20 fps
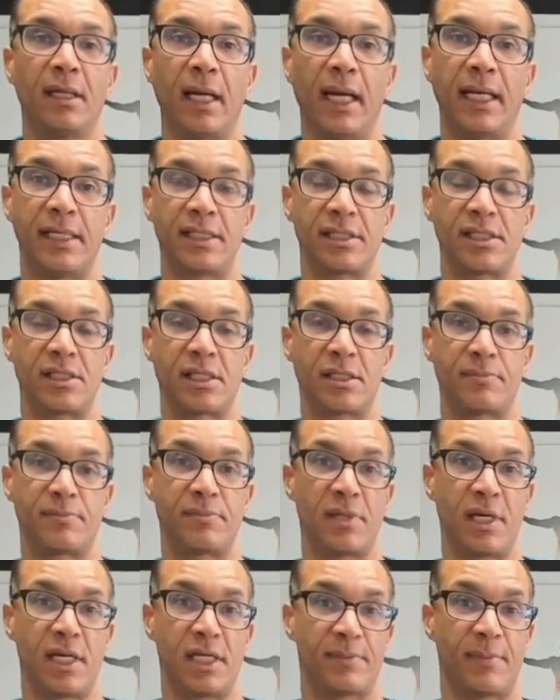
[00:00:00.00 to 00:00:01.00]
And this is
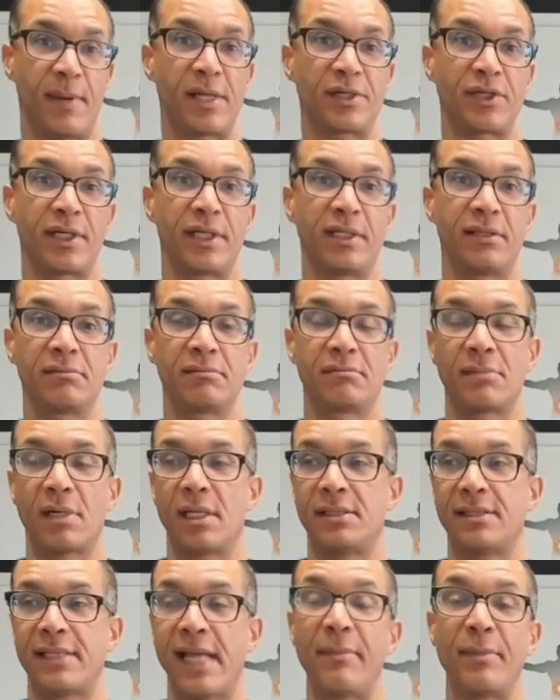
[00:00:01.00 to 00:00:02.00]
especially
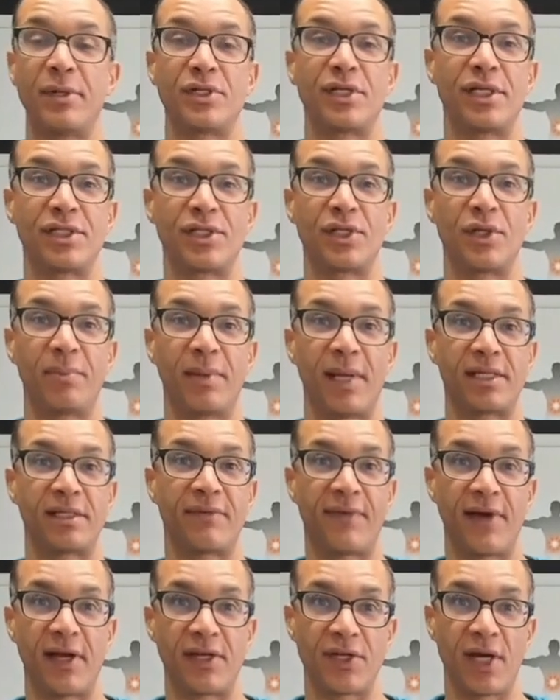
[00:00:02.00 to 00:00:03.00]
damaging to plantar
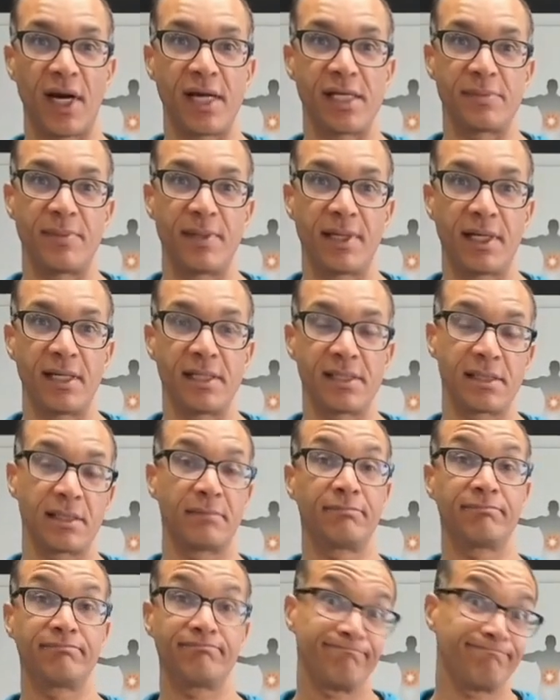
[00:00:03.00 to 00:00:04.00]
fasciitis because
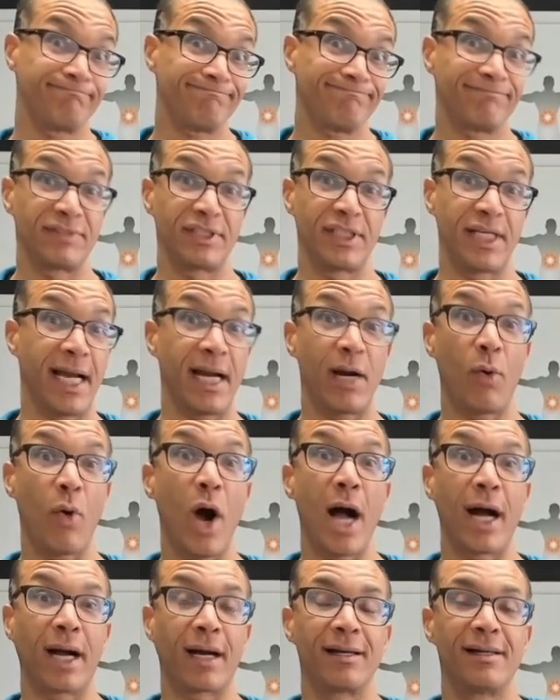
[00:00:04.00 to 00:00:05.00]
you gotta
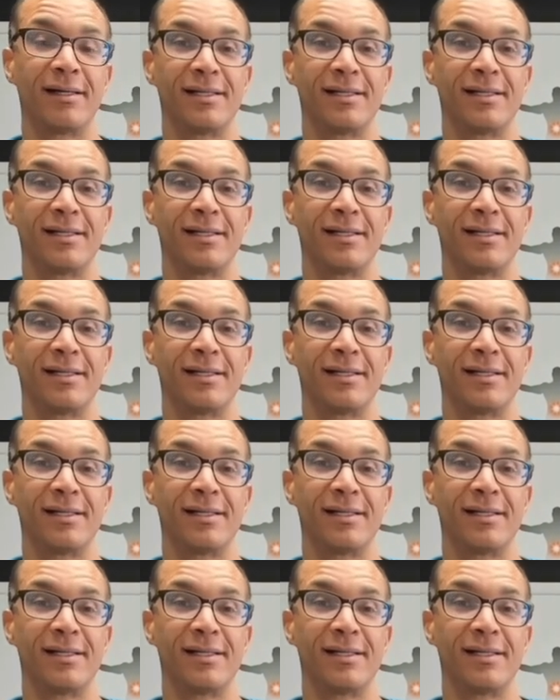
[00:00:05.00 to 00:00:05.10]
walk.